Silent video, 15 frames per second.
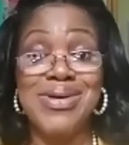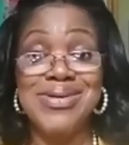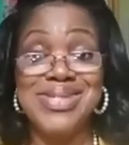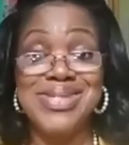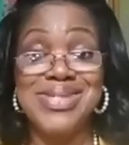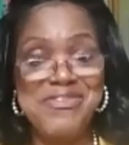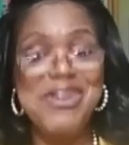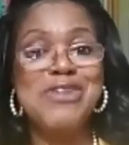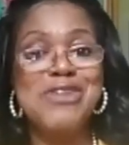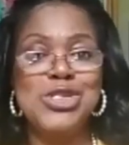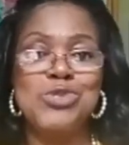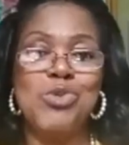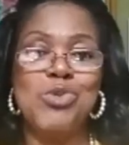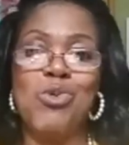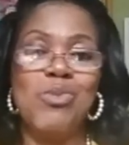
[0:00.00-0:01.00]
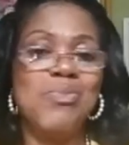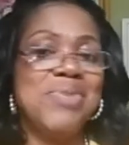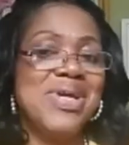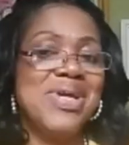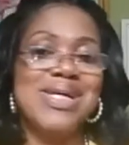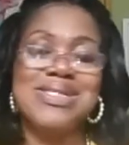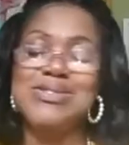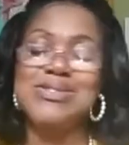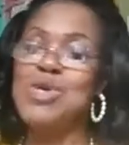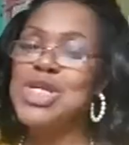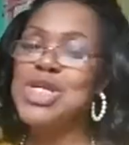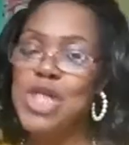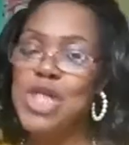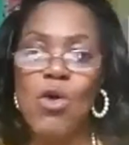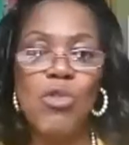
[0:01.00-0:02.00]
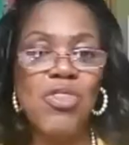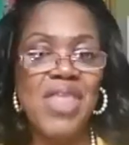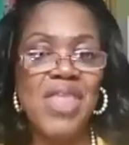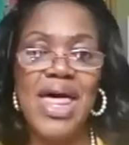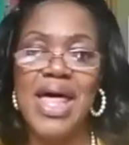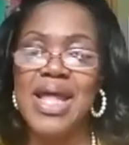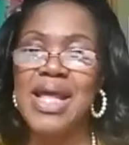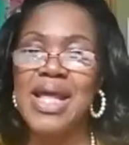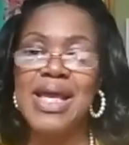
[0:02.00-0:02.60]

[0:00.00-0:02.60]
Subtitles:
It's virtual because we know that